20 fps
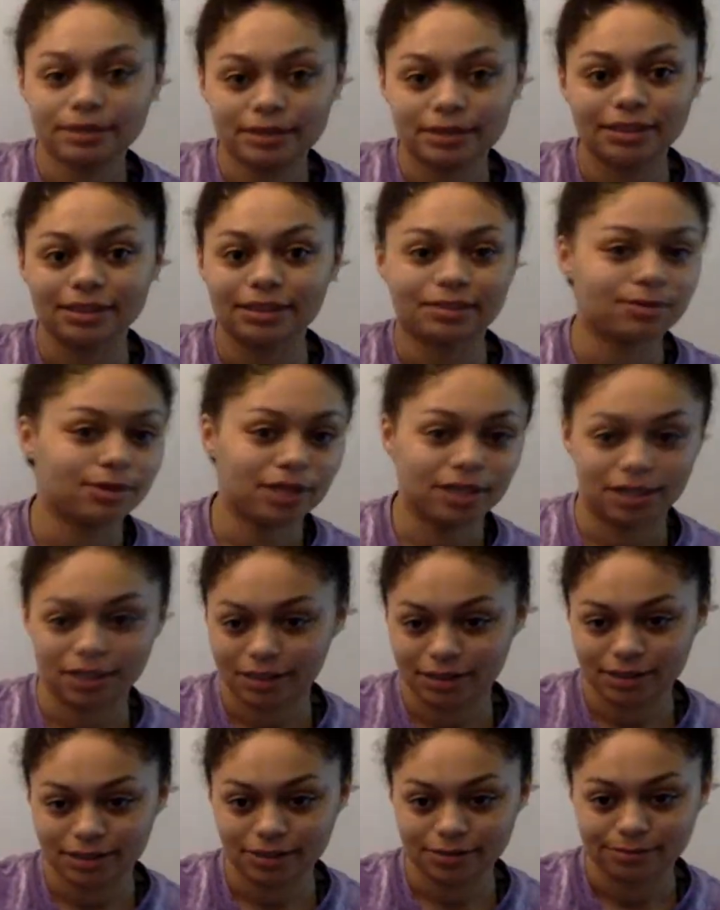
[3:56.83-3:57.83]
This is what it
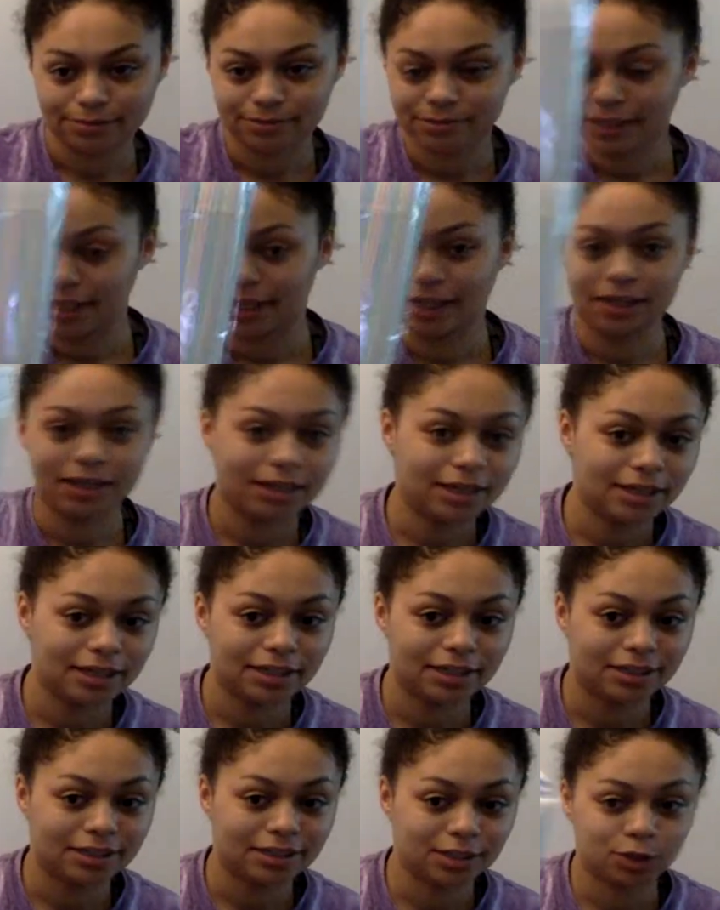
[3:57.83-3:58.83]
is. It
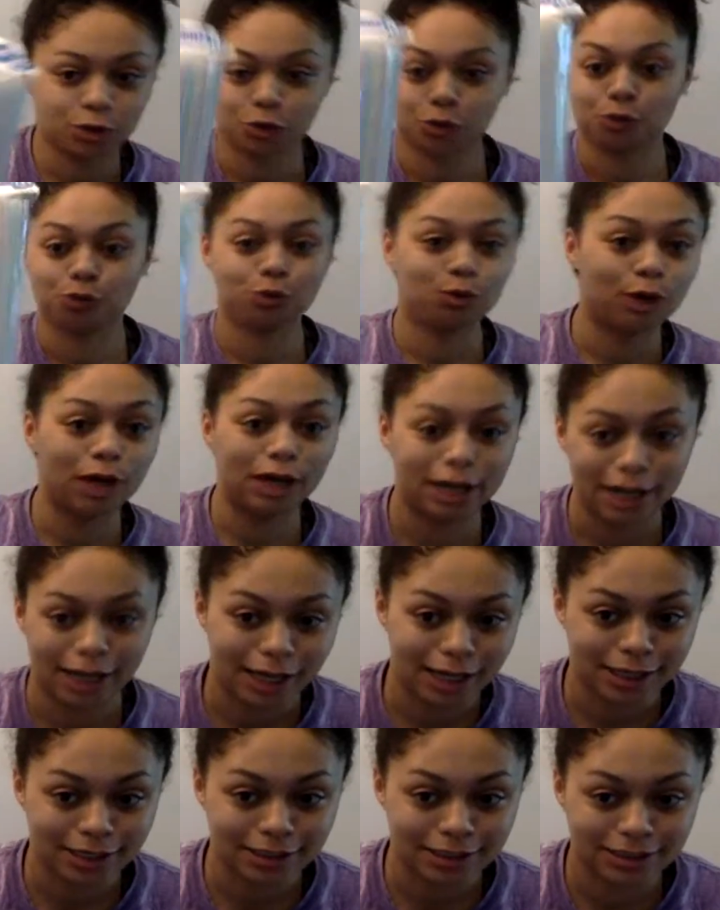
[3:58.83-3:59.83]
is what it
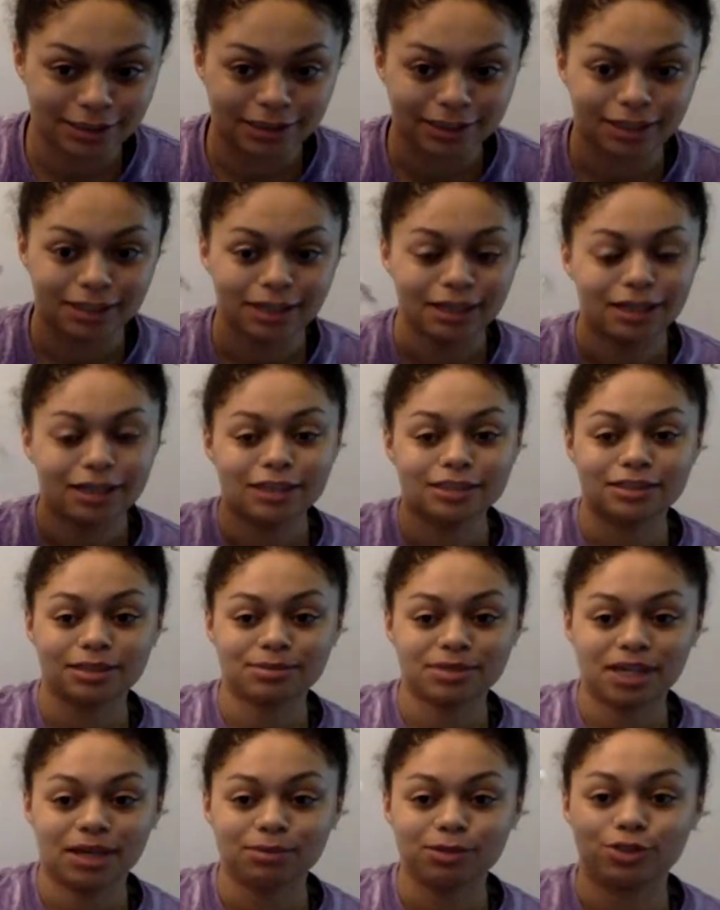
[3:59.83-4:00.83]
is.
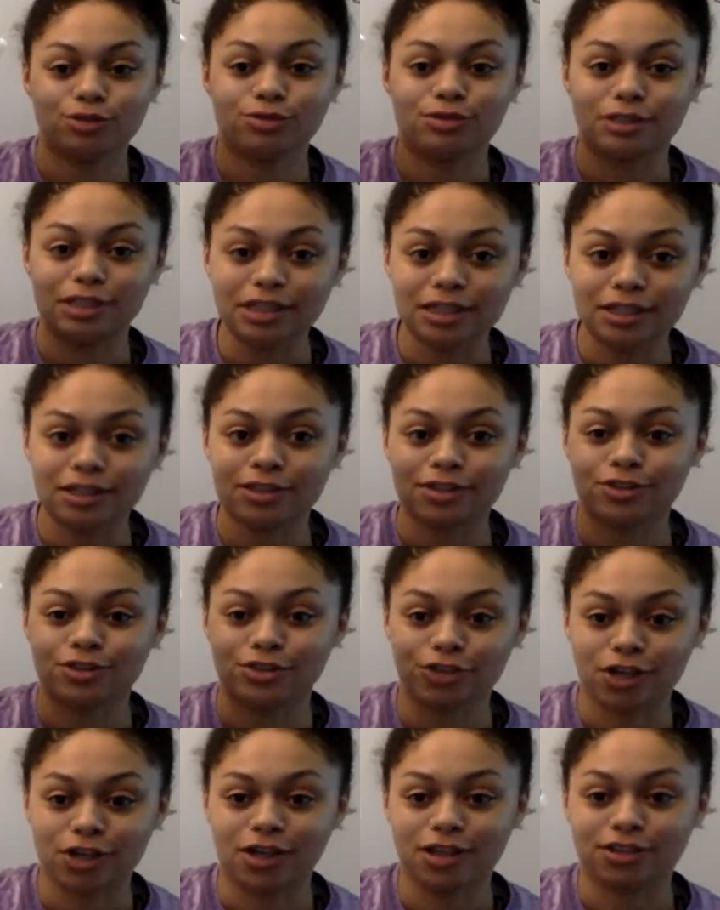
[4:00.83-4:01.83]
Sometimes you need
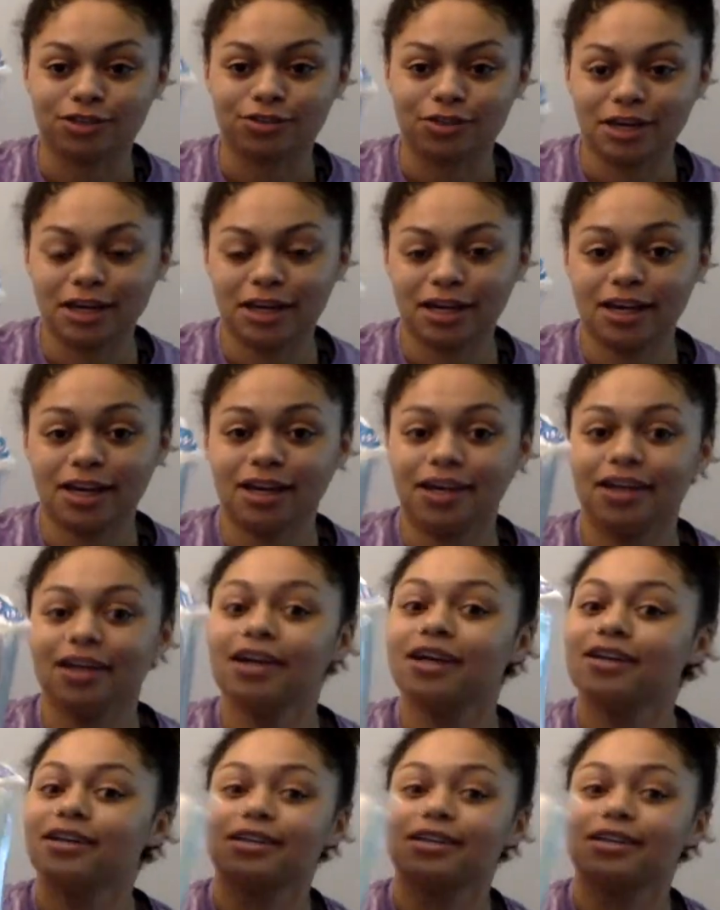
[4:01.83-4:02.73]
straws, okay?